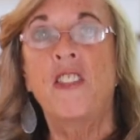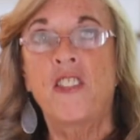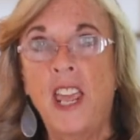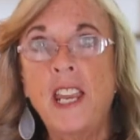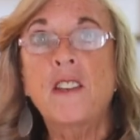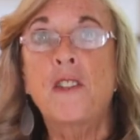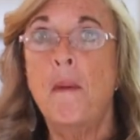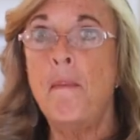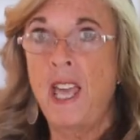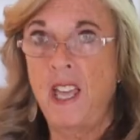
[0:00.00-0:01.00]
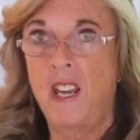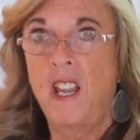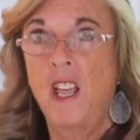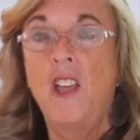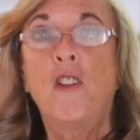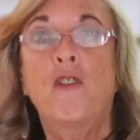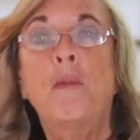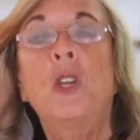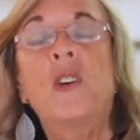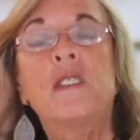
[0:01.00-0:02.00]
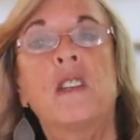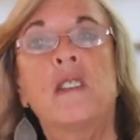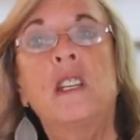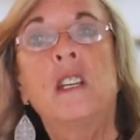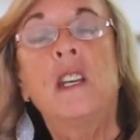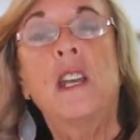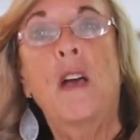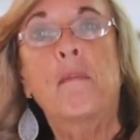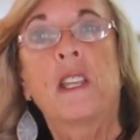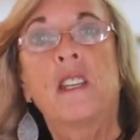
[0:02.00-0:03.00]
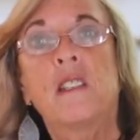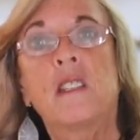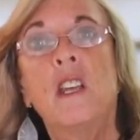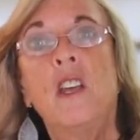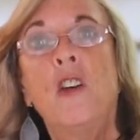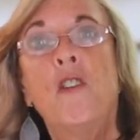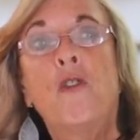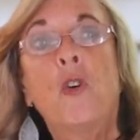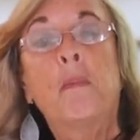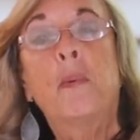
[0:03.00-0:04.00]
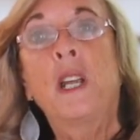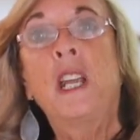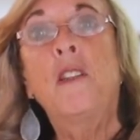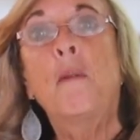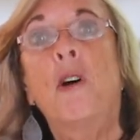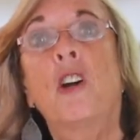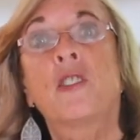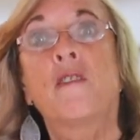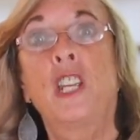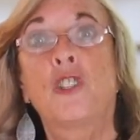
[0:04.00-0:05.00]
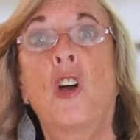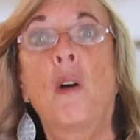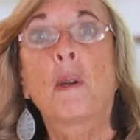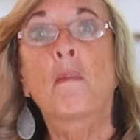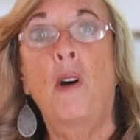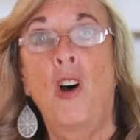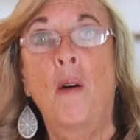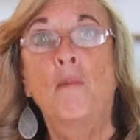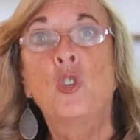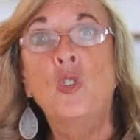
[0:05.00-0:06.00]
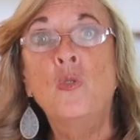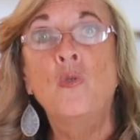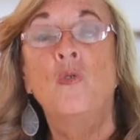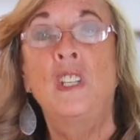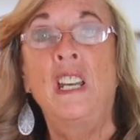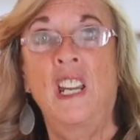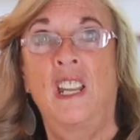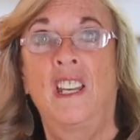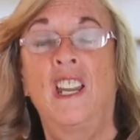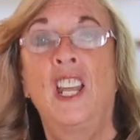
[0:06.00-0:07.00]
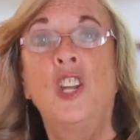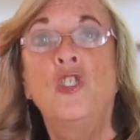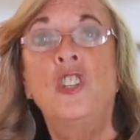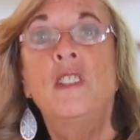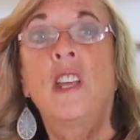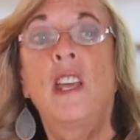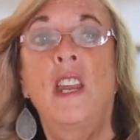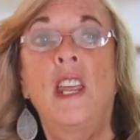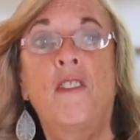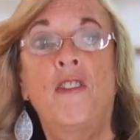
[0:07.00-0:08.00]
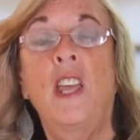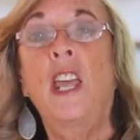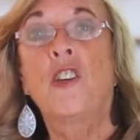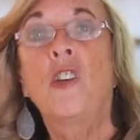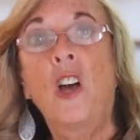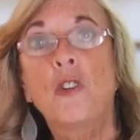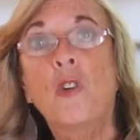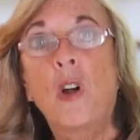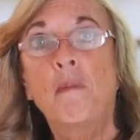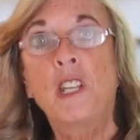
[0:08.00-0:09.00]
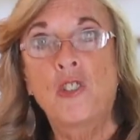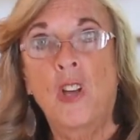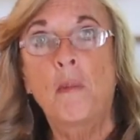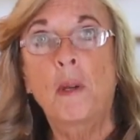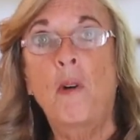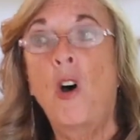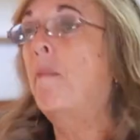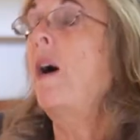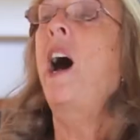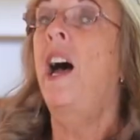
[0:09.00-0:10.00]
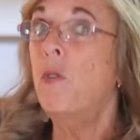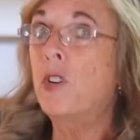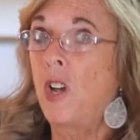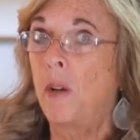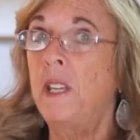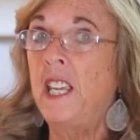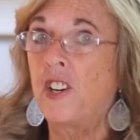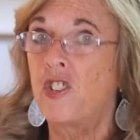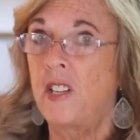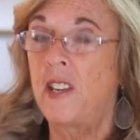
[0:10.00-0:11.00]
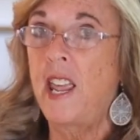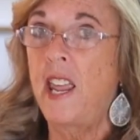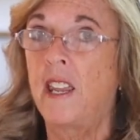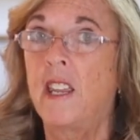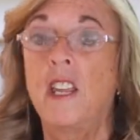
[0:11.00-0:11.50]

thanked the men from the USS Indianapolis for bringing the parts of the atomic bomb to Tinian. She said, if they had not dropped the atomic bomb, I would not be here today.